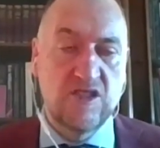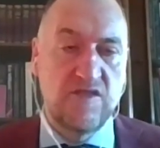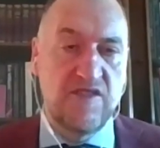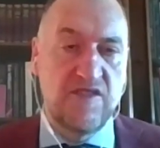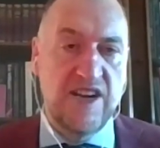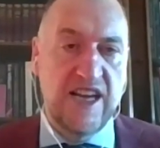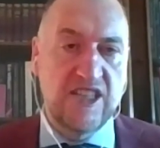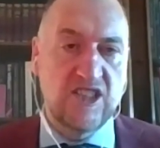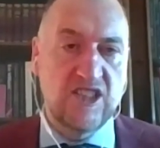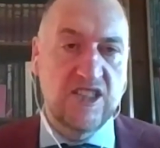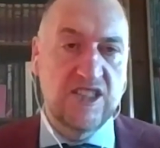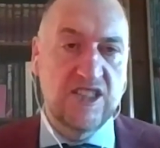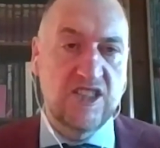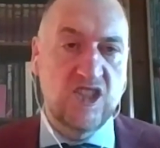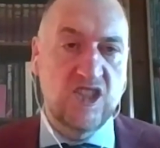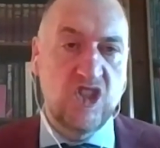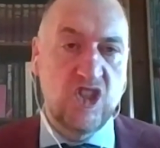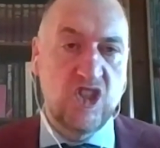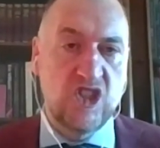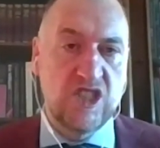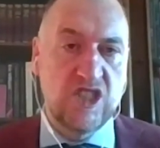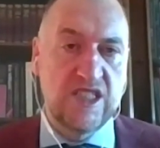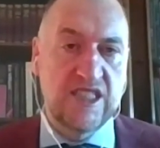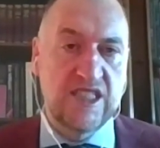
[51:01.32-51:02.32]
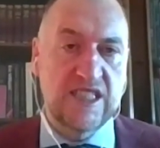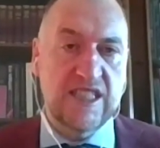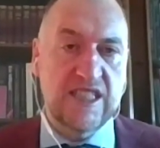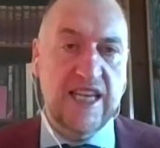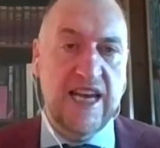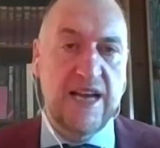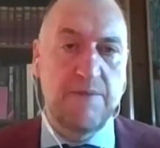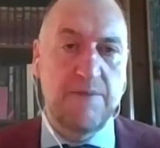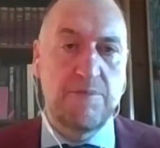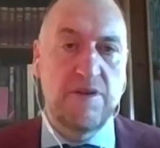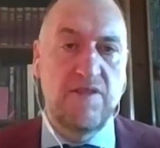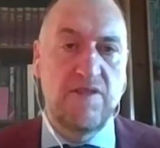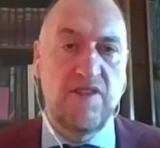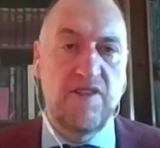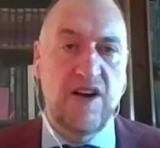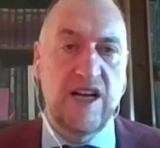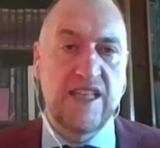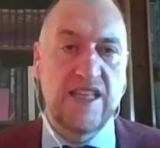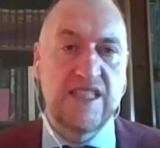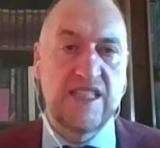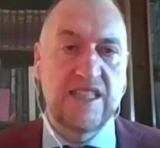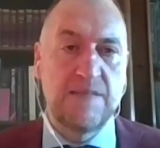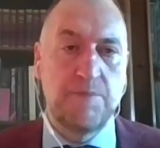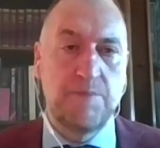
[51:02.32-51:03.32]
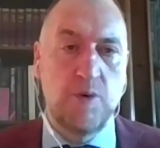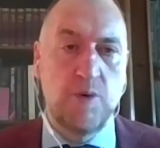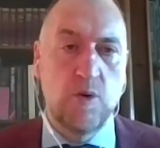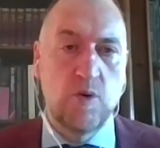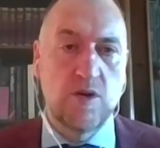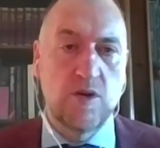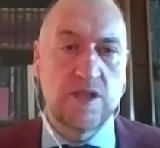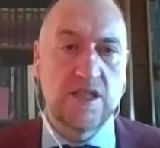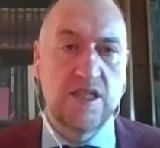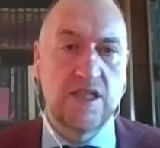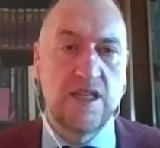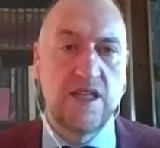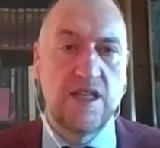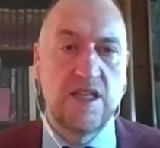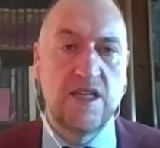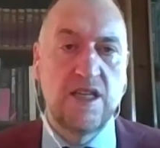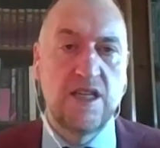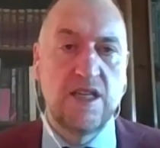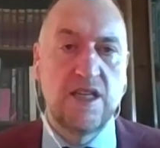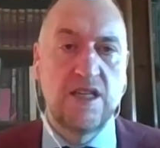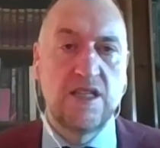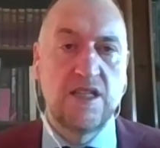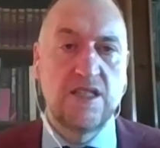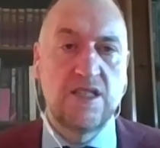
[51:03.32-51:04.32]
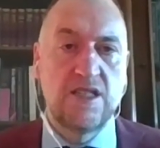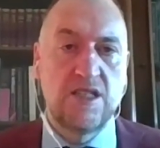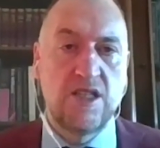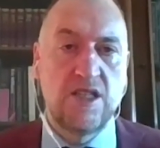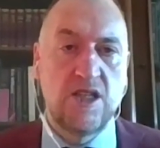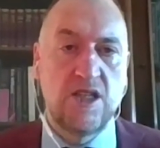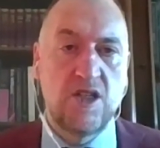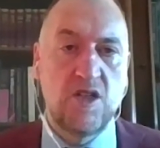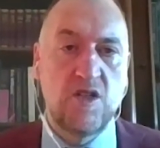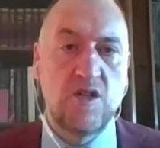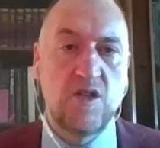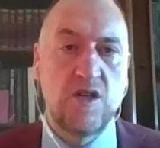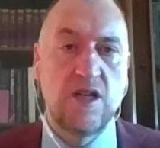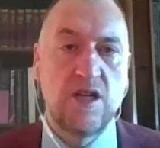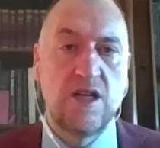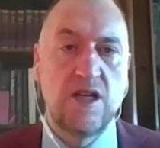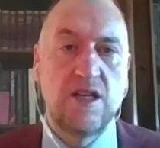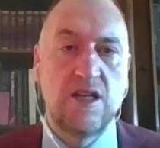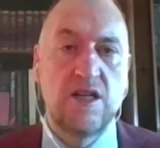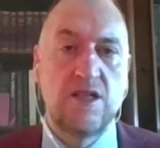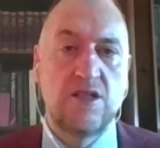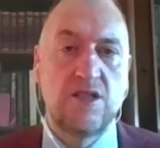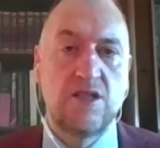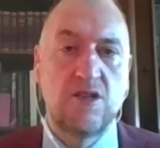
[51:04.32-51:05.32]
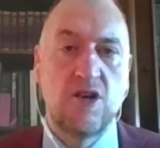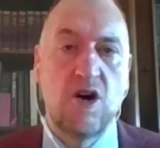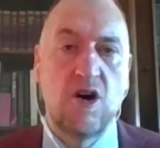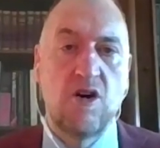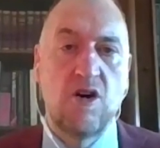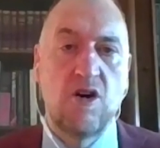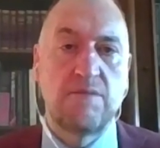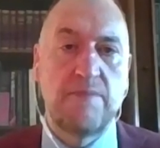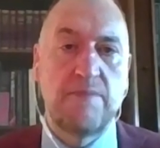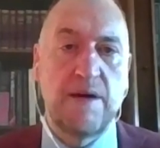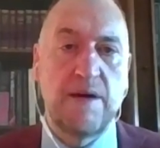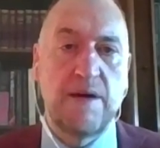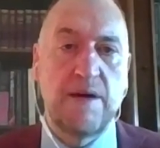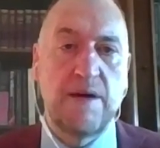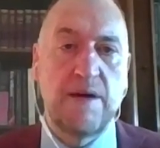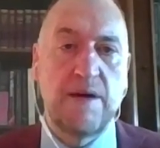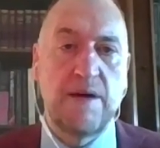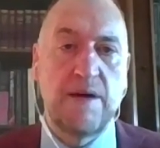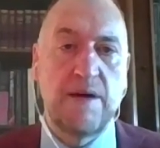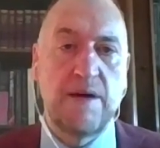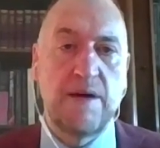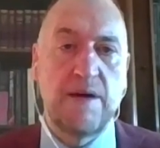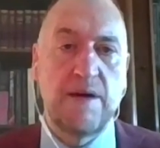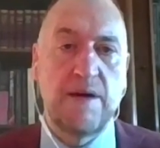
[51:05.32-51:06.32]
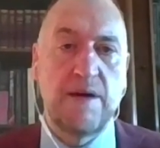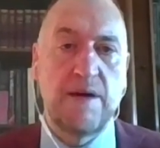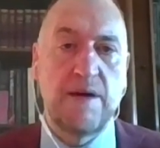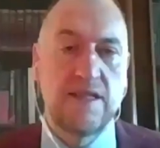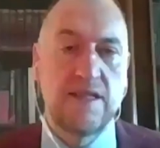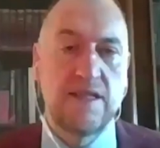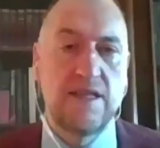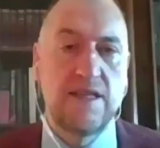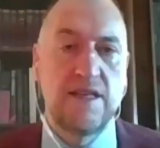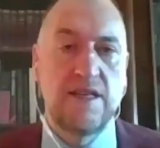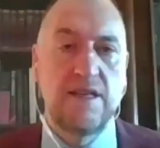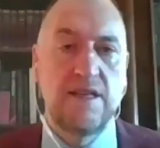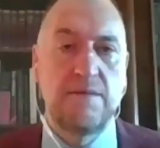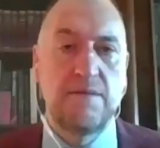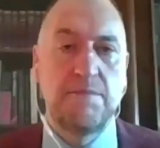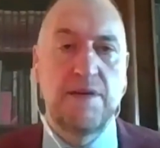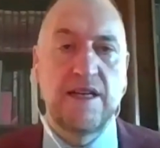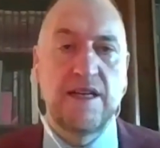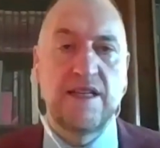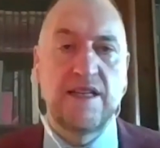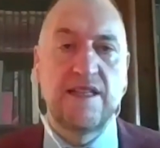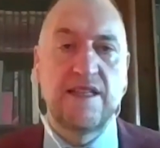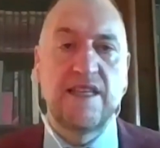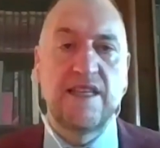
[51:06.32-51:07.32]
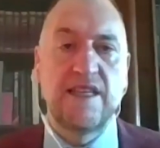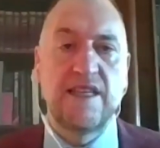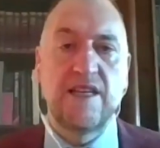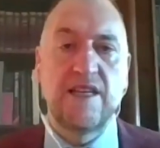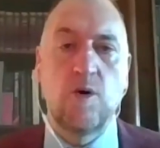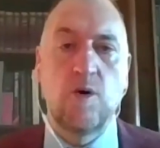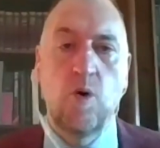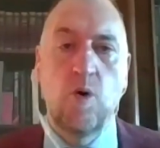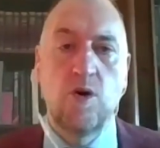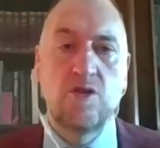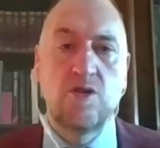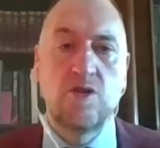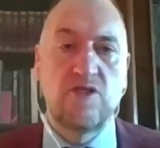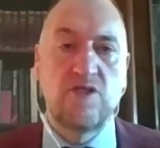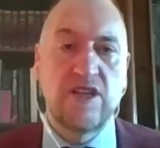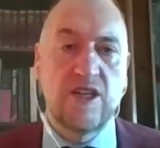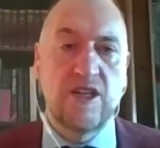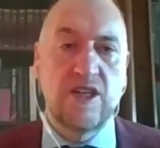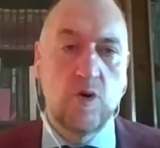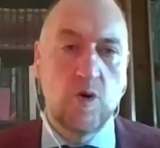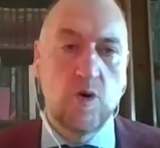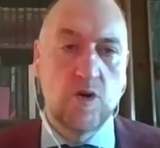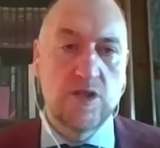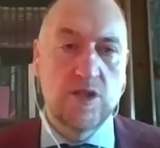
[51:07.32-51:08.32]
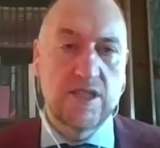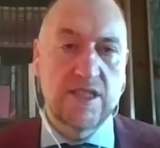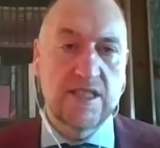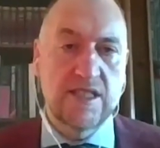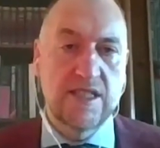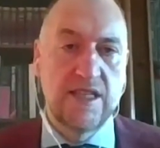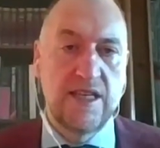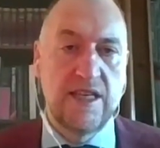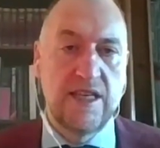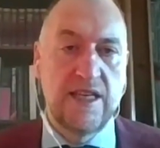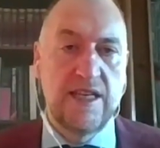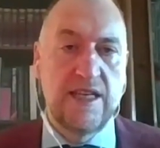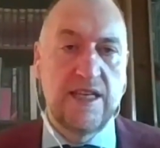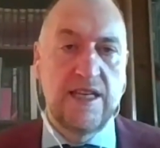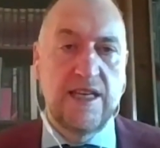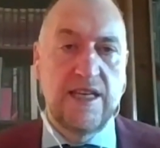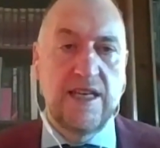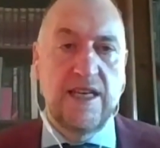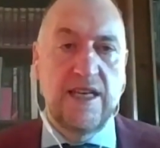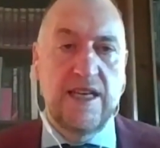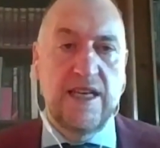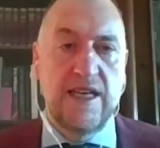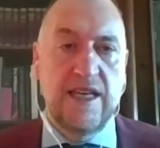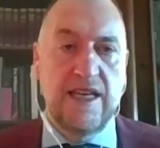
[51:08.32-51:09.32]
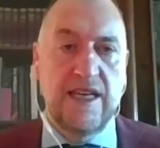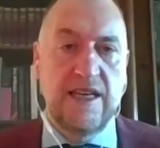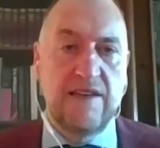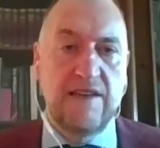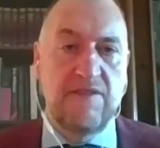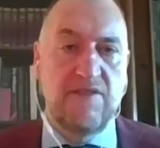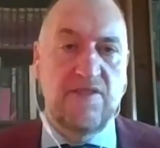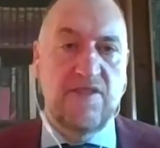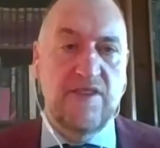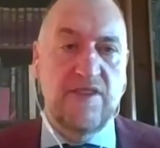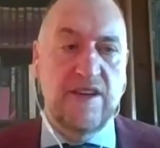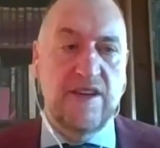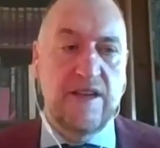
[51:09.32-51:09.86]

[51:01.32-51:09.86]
financial institutions can provide support to non-members. But in the ordinary course, if